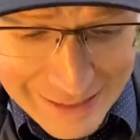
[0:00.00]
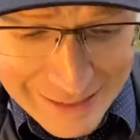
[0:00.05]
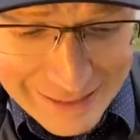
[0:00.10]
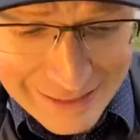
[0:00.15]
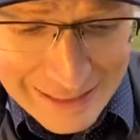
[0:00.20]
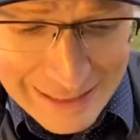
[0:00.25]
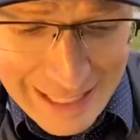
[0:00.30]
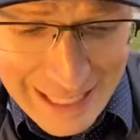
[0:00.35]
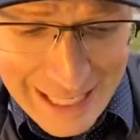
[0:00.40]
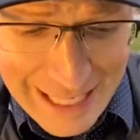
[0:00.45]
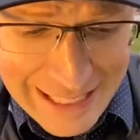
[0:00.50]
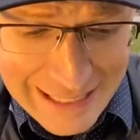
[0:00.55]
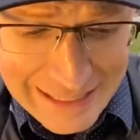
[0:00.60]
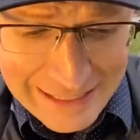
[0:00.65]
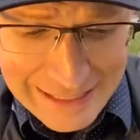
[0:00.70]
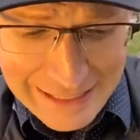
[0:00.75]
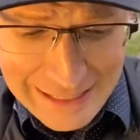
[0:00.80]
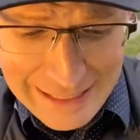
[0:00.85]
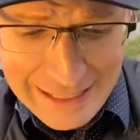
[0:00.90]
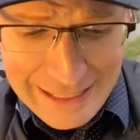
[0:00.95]
delayed.
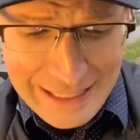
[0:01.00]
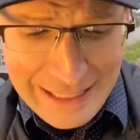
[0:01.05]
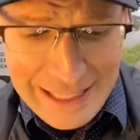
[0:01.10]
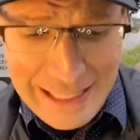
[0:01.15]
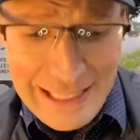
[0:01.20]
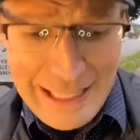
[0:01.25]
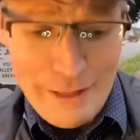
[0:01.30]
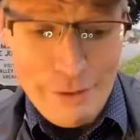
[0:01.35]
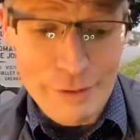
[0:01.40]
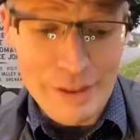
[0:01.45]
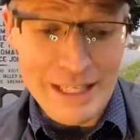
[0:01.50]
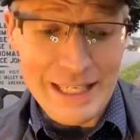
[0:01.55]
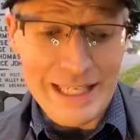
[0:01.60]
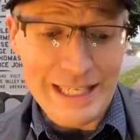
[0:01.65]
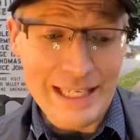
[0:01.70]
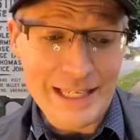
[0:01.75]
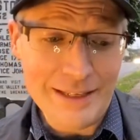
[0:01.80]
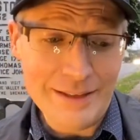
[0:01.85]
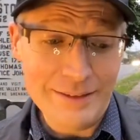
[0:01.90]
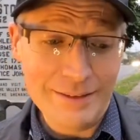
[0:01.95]

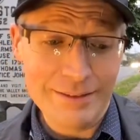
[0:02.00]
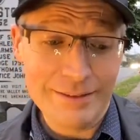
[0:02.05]
The